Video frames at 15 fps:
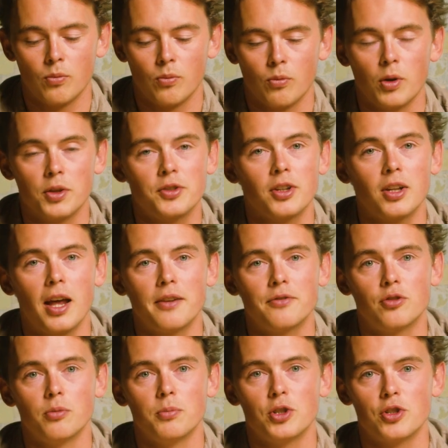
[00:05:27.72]
Once the live
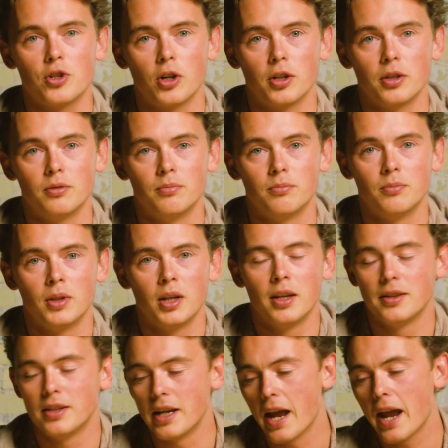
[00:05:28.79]
stream is started,
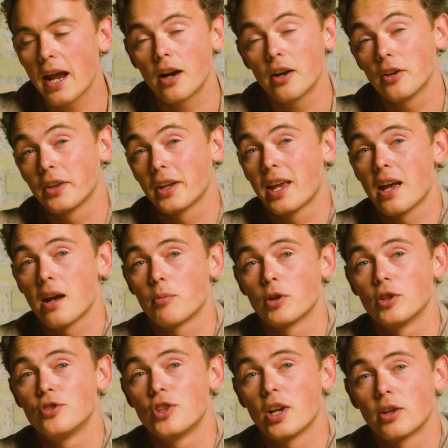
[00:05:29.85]
the AI on the camera
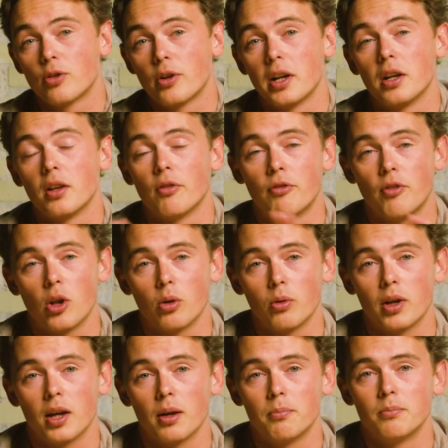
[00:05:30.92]
is generating the follow
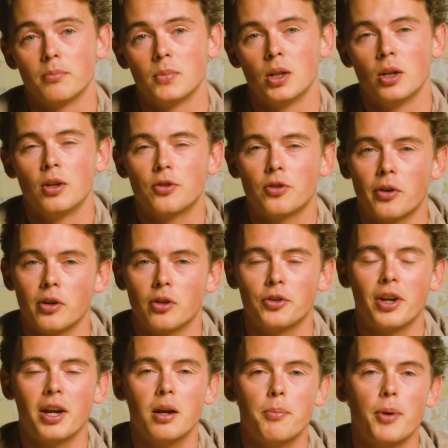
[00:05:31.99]
cam, so it'll
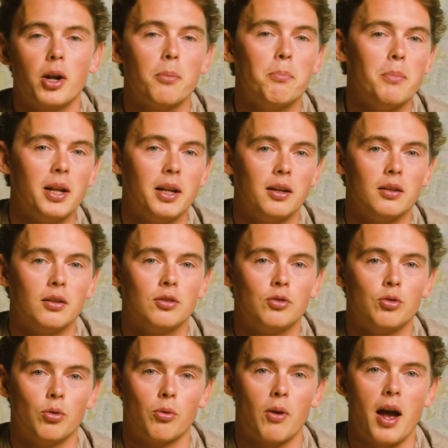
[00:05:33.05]
take about a minute
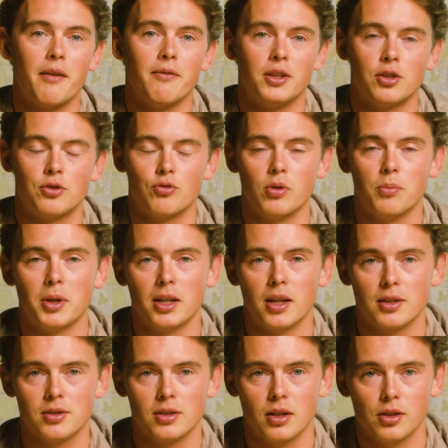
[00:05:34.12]
to arrive at the streaming
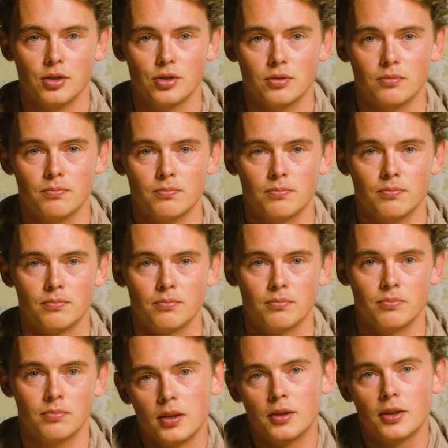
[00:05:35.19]
destination.
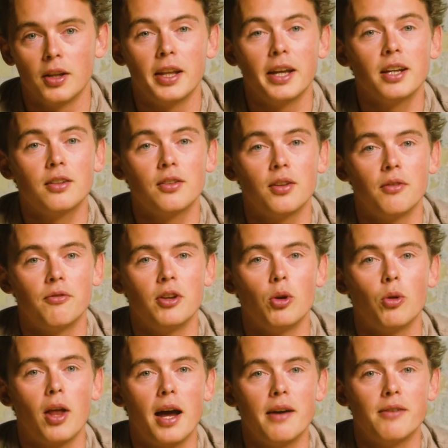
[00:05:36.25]
The link to the Veo
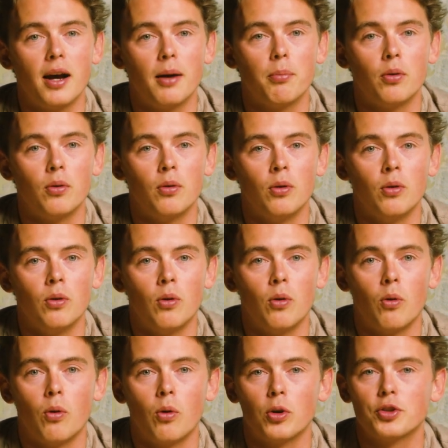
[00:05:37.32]
Live app,
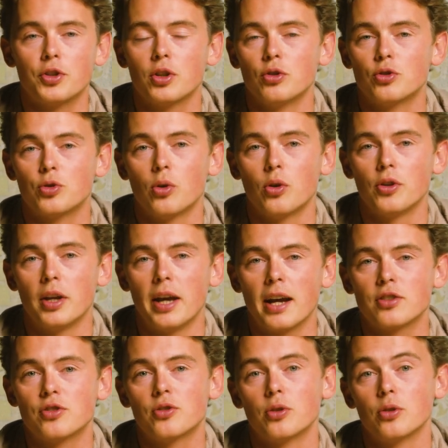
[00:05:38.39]
or to control the
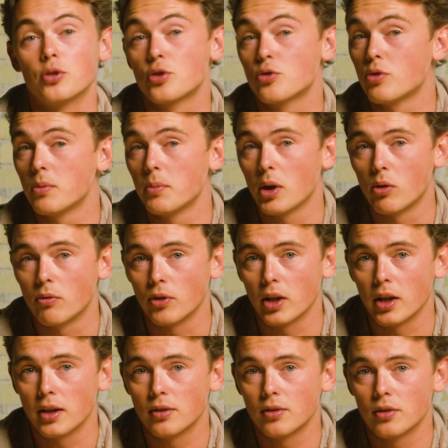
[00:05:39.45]
external streaming
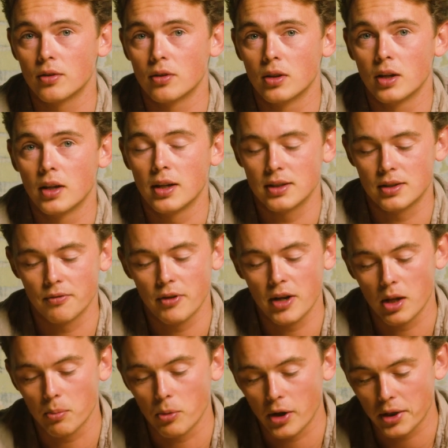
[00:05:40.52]
overlays, is
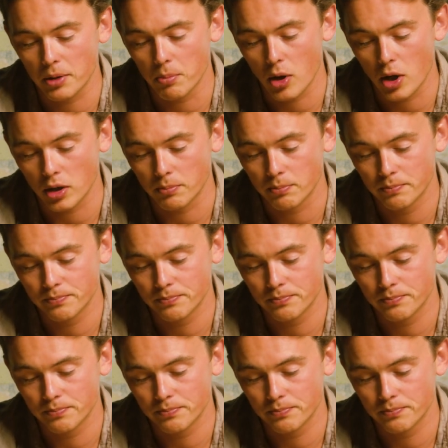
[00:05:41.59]
available at the bottom.